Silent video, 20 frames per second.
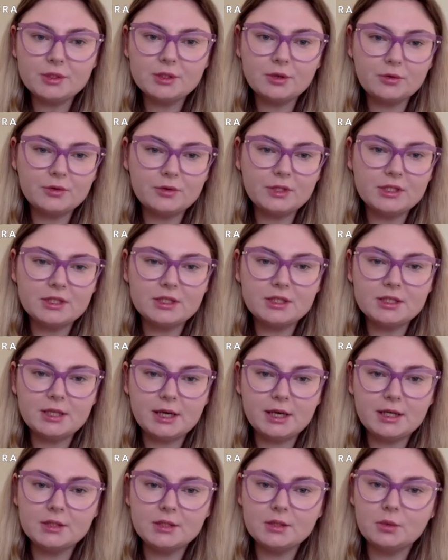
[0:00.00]
of this
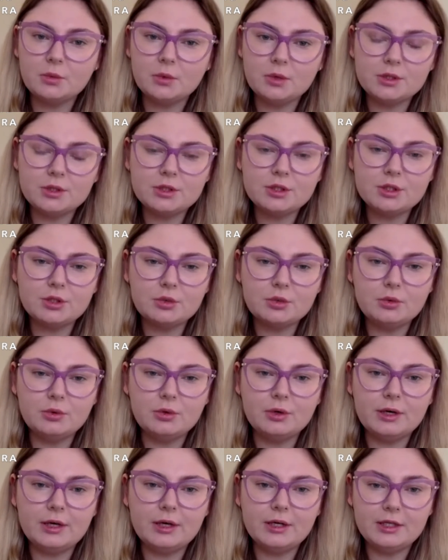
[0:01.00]
task was
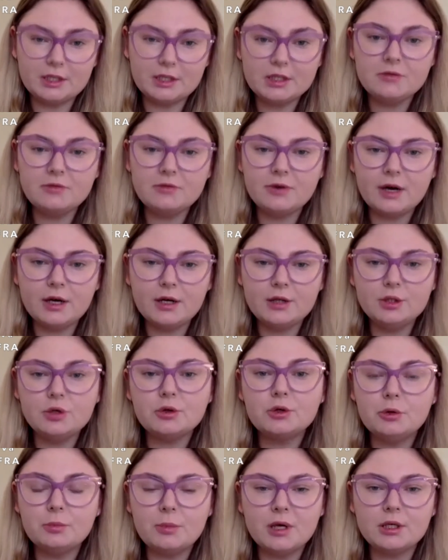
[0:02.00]
to identify,
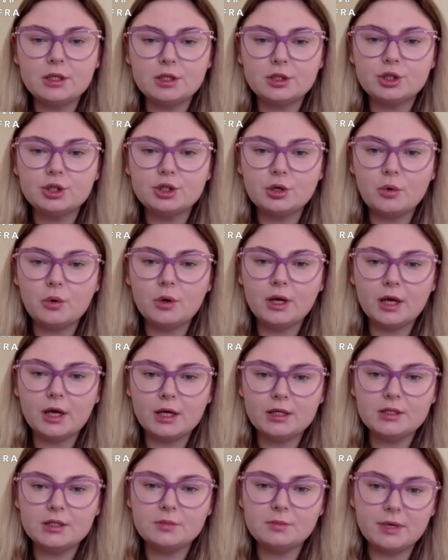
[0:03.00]
document, and
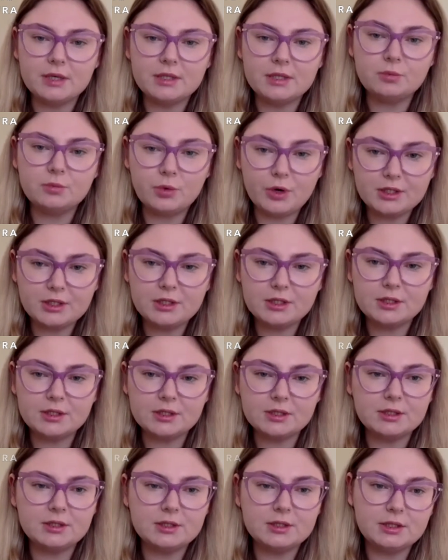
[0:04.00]
showcase best
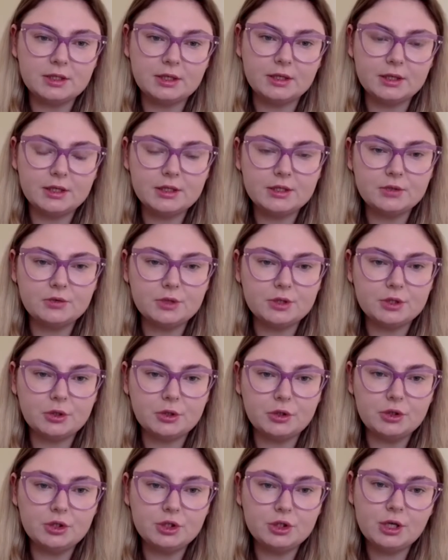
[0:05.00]
practices in CLS
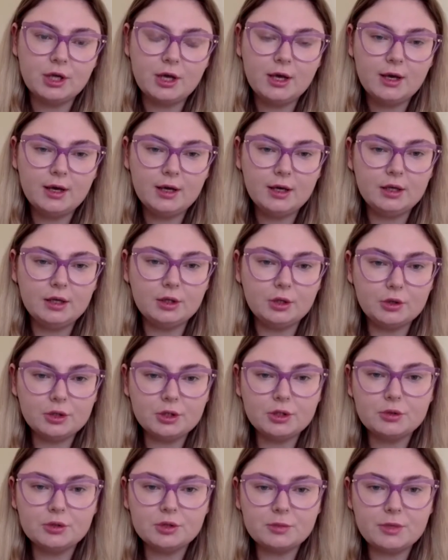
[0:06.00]
research in
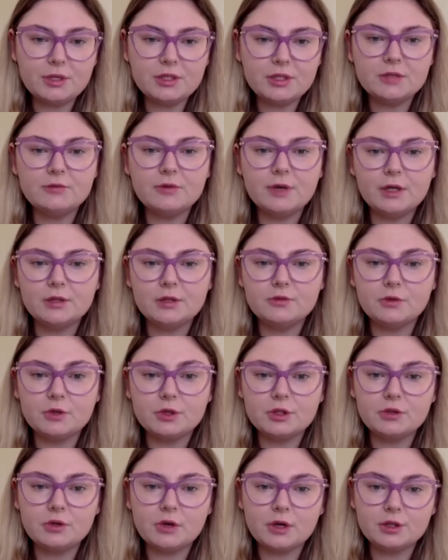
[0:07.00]
order to specify
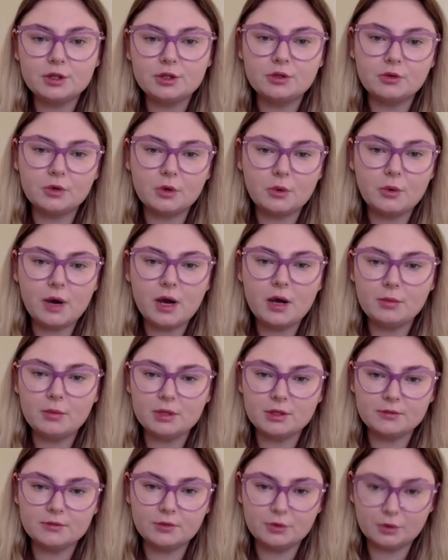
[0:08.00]
infrastructure
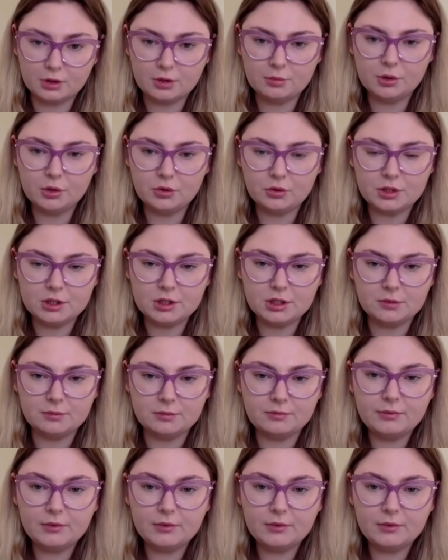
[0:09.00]
requirements for the community.